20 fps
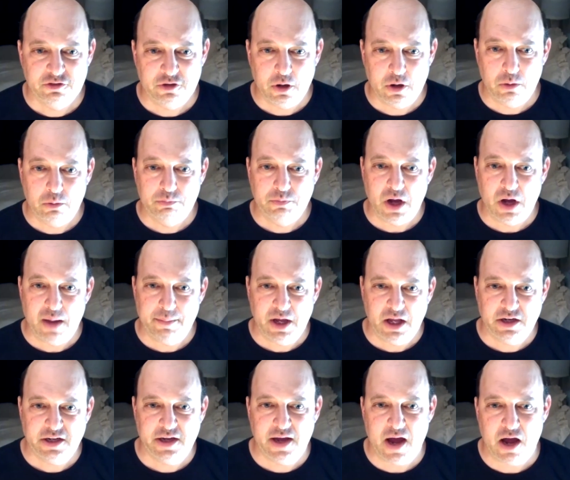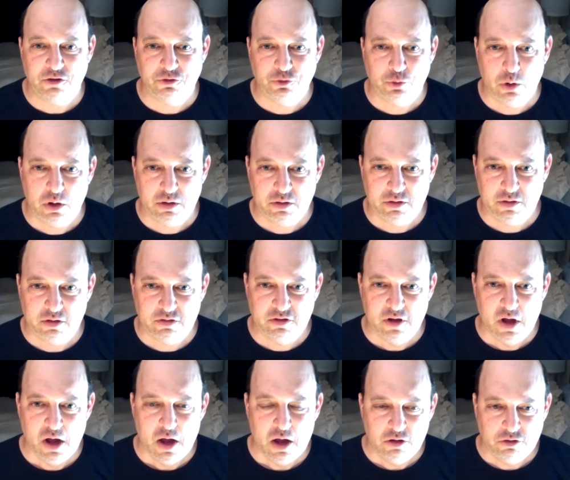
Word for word: So I'm Andy Gastwirth. As